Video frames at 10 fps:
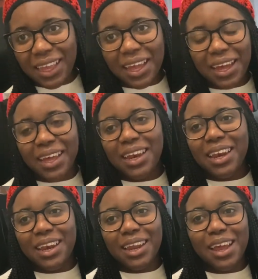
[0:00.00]

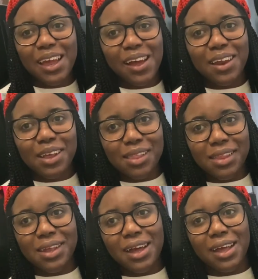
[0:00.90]
and
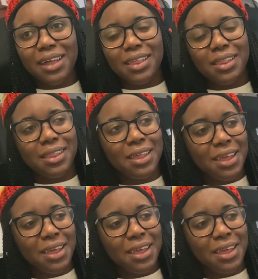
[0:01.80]
honestly guys,